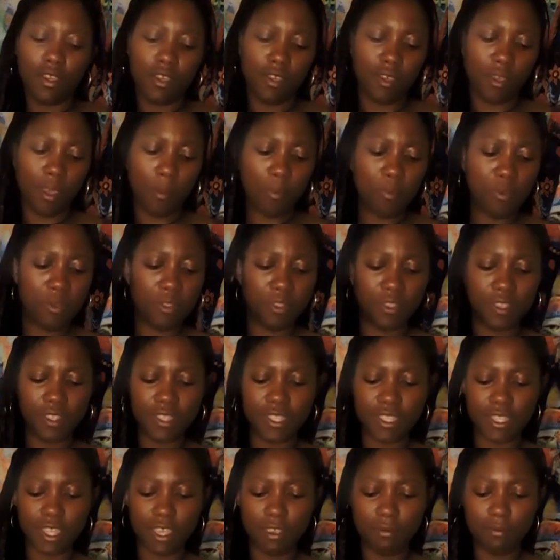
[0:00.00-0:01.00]
I put
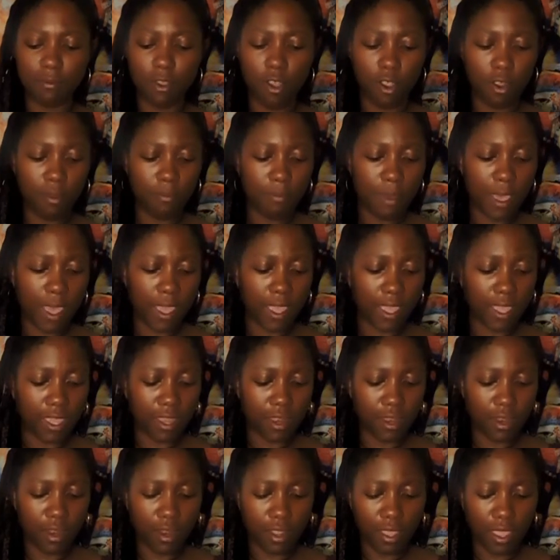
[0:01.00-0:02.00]
this same card back
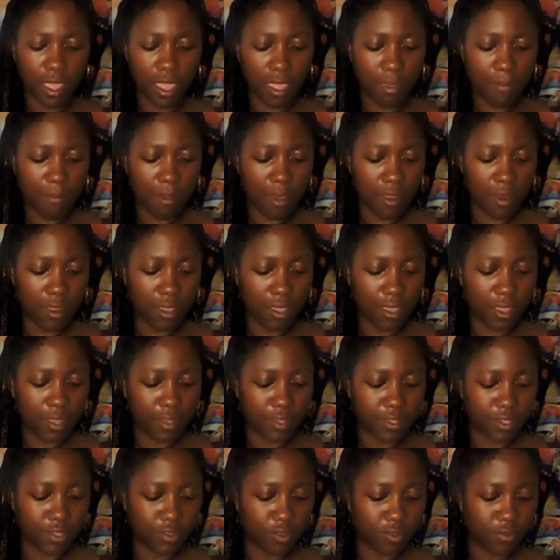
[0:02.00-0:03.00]
in and it came out
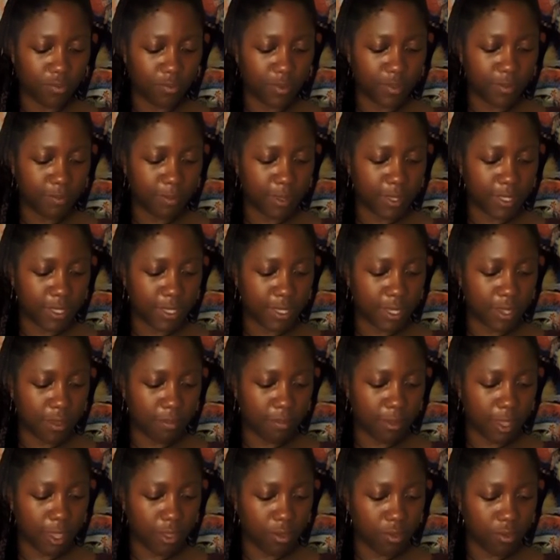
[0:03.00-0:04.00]
again, so it was meant to
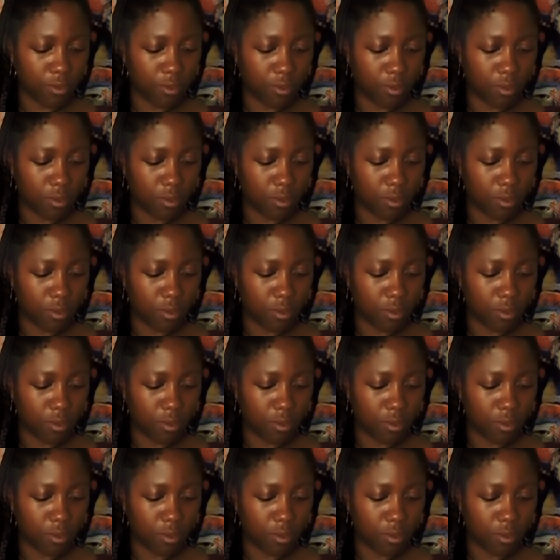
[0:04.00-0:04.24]
come out.